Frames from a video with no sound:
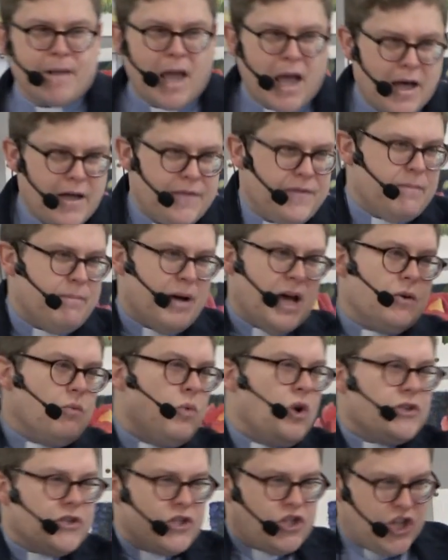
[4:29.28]
And the man
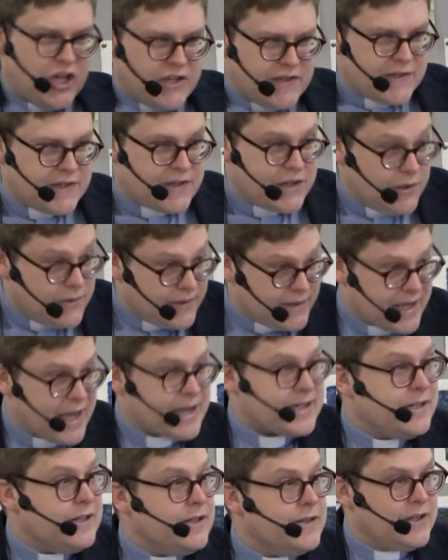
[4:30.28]
wants Jesus to
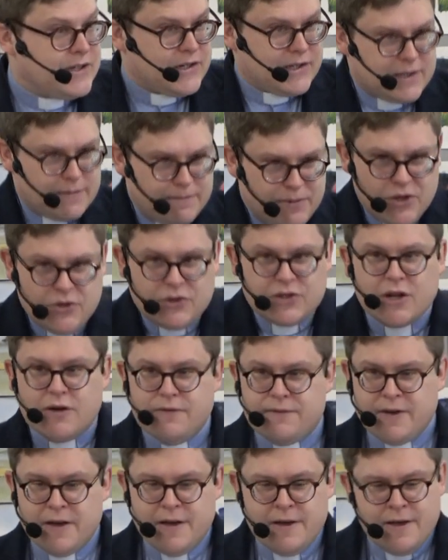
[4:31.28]
settle the dispute
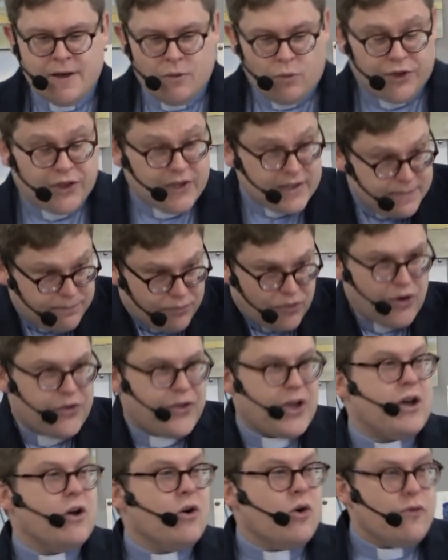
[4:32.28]
with his
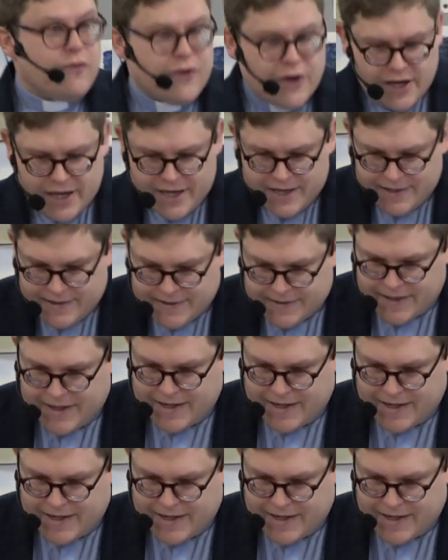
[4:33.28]
brother over his